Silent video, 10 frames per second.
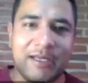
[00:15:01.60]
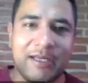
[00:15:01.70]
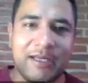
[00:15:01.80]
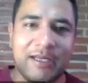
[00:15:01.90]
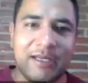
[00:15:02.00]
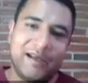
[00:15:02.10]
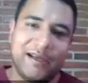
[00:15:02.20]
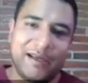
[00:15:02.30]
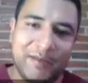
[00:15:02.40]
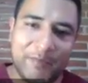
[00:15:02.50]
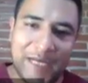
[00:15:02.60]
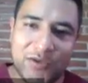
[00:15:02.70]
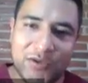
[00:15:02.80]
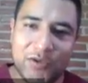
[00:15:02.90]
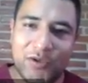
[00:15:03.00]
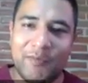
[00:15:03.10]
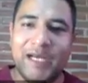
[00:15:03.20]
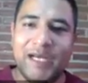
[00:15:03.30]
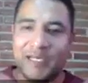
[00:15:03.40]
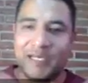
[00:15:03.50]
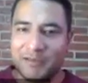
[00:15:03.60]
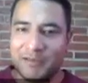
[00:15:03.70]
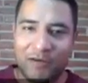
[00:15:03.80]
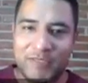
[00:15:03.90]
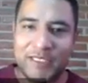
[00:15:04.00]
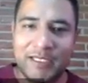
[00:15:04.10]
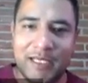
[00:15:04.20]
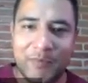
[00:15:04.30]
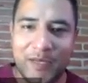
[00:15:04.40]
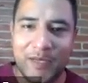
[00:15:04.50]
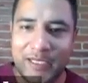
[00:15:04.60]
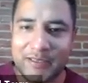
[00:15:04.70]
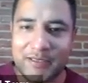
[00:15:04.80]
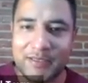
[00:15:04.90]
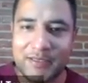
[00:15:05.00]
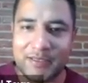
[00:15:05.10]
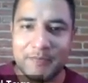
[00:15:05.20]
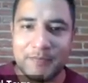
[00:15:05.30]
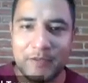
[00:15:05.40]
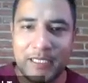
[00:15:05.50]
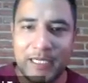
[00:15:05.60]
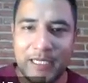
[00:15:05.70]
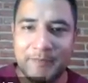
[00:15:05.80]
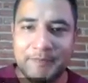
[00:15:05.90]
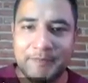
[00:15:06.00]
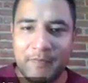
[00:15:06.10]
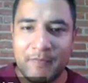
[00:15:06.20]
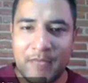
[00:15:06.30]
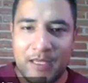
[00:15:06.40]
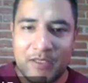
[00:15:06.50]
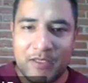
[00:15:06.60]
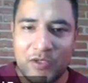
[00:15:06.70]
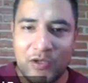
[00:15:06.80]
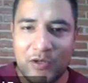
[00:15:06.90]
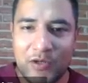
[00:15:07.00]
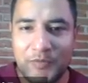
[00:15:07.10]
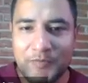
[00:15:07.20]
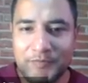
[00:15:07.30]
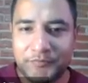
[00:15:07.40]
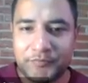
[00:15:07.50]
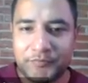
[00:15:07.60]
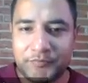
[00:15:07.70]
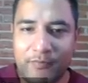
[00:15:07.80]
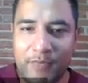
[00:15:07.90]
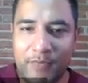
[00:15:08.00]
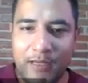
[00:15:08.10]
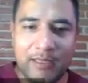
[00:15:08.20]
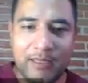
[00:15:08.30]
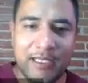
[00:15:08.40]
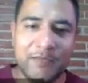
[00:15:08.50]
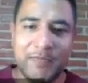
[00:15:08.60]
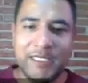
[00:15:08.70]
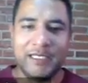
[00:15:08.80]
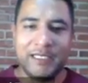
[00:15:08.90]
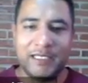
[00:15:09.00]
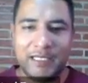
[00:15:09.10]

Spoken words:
Mesoamerica, the middle of the Americas, okay? So let me